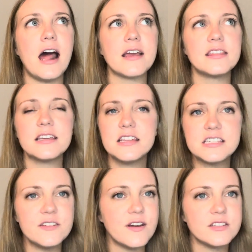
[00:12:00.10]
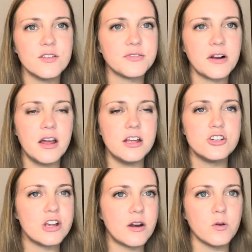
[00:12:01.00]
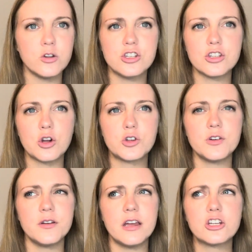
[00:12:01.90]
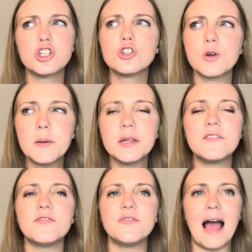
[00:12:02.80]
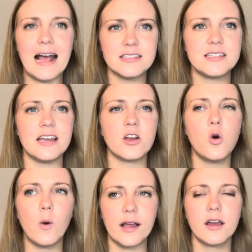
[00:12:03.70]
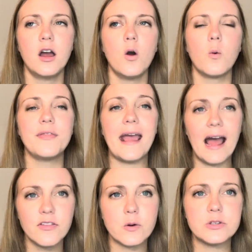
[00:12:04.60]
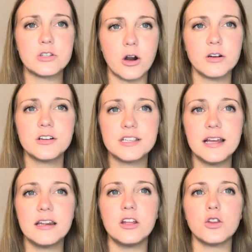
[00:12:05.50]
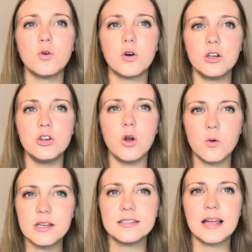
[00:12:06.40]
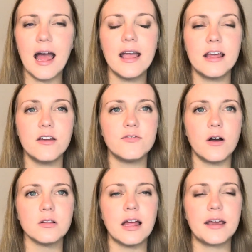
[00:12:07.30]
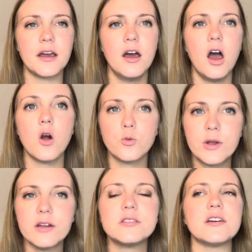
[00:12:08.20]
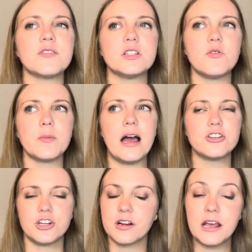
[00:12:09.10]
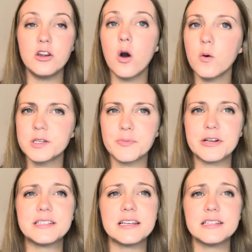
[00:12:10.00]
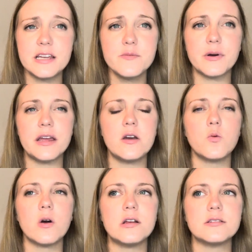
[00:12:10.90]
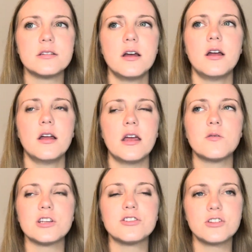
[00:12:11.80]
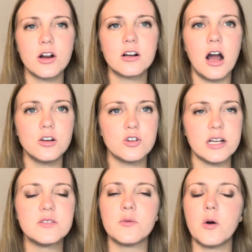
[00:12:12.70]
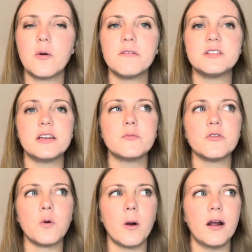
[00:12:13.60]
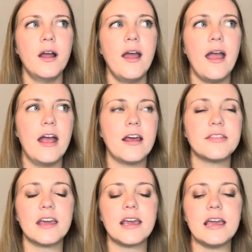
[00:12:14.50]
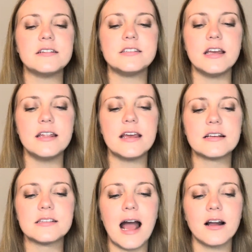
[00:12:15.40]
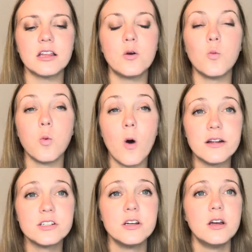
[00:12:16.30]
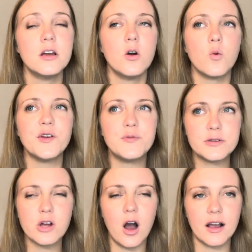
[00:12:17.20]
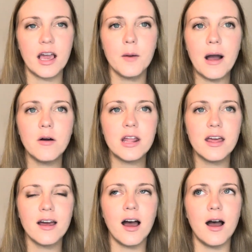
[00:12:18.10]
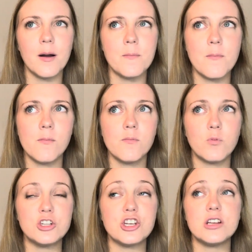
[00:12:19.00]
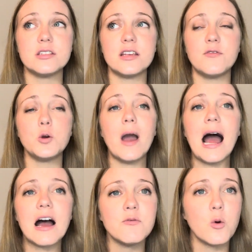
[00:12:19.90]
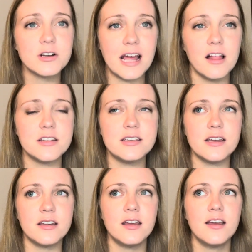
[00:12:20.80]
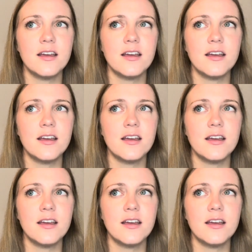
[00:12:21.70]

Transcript: I think the defensive front in general just looked extremely fast and quick. When they had those starters in, you could notice that, and it felt like a real difference from last year. And I know it was preseason, but it was a stark contrast from what we've seen before. And I think it did exactly what we've been talking about, which is if you have more talented